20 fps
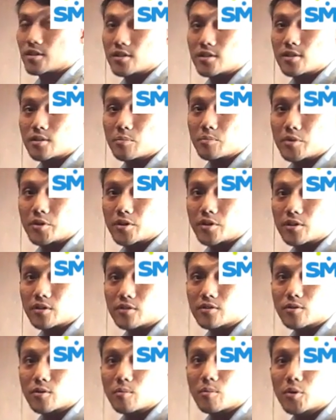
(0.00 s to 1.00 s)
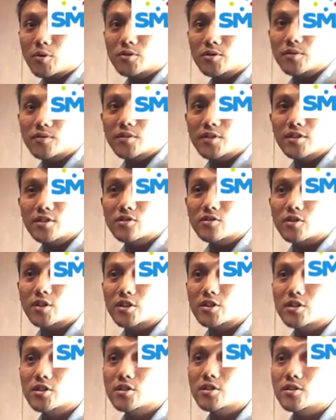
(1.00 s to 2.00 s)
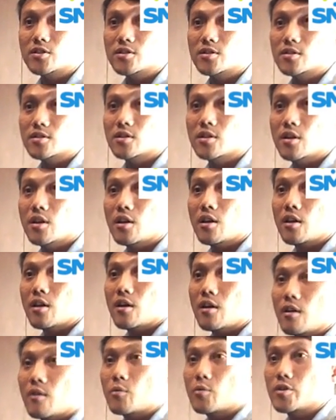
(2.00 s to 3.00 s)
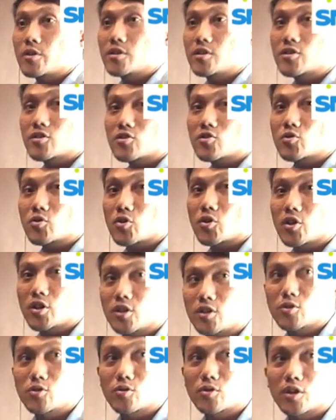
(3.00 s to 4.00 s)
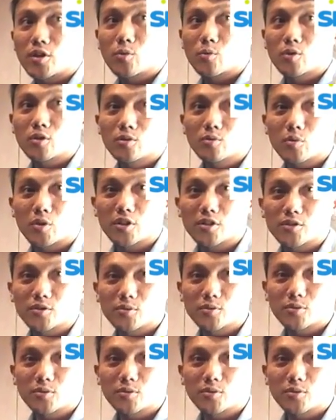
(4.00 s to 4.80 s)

disappeared. So most of these structures were destroyed during World War II.